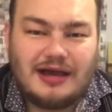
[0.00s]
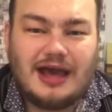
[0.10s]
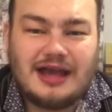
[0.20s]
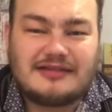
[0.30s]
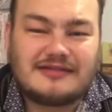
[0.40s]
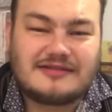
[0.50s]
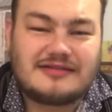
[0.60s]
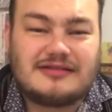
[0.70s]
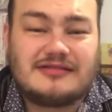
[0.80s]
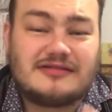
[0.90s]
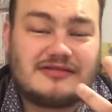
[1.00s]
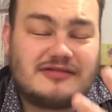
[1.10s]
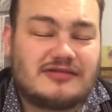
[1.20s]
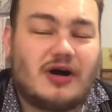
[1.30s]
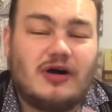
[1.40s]
It's
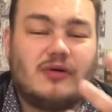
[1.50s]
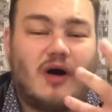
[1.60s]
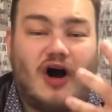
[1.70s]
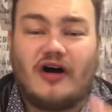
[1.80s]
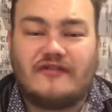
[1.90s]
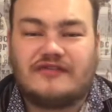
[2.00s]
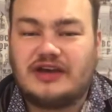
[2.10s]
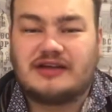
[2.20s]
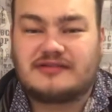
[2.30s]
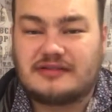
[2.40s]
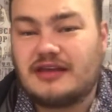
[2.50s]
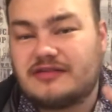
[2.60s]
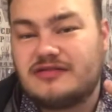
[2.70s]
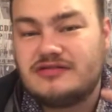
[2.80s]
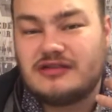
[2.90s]
so obvious.
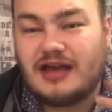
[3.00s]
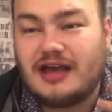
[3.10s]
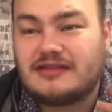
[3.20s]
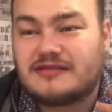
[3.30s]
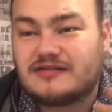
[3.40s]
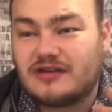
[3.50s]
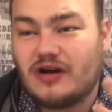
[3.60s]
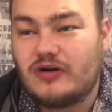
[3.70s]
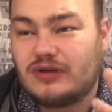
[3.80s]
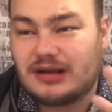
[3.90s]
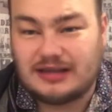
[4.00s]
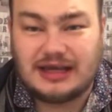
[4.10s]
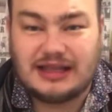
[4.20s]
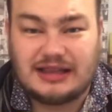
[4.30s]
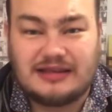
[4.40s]
It's so
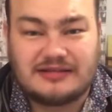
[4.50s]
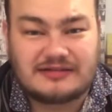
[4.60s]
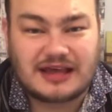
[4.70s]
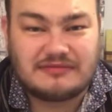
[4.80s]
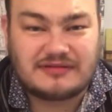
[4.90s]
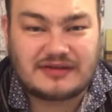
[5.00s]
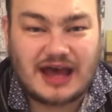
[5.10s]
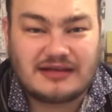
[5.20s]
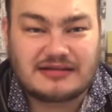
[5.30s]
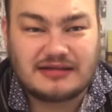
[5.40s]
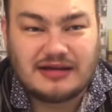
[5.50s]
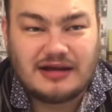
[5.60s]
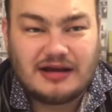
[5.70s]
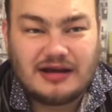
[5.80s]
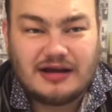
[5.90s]
clearly the same set
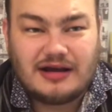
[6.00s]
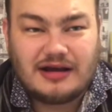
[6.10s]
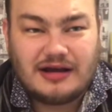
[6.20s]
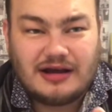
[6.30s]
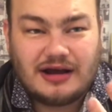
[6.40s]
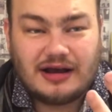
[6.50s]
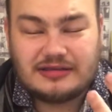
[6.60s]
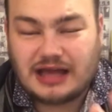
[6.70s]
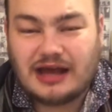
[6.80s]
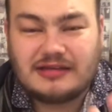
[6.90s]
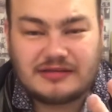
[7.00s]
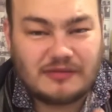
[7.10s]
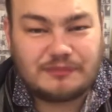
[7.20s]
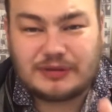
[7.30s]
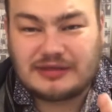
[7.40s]
that it's
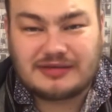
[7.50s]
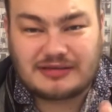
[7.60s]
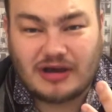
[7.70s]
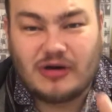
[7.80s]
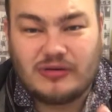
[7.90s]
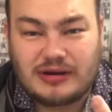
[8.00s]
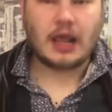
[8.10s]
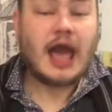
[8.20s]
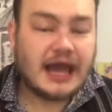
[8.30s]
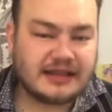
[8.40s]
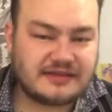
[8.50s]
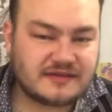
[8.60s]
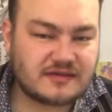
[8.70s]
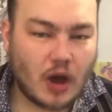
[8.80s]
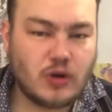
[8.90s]

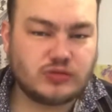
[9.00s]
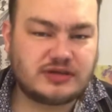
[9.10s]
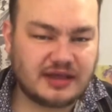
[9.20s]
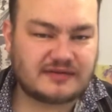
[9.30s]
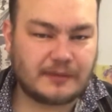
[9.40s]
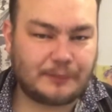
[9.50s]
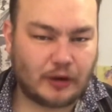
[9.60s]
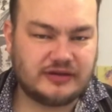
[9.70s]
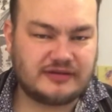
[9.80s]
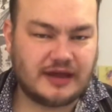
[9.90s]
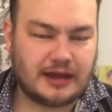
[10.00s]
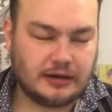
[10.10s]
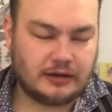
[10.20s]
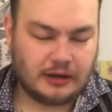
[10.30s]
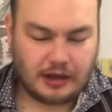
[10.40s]
so
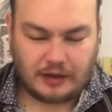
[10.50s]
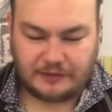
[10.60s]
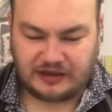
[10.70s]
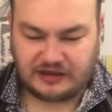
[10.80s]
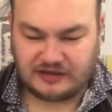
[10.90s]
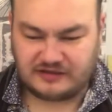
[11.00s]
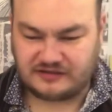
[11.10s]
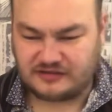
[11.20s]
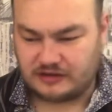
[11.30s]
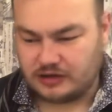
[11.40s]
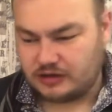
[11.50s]
disappointing, because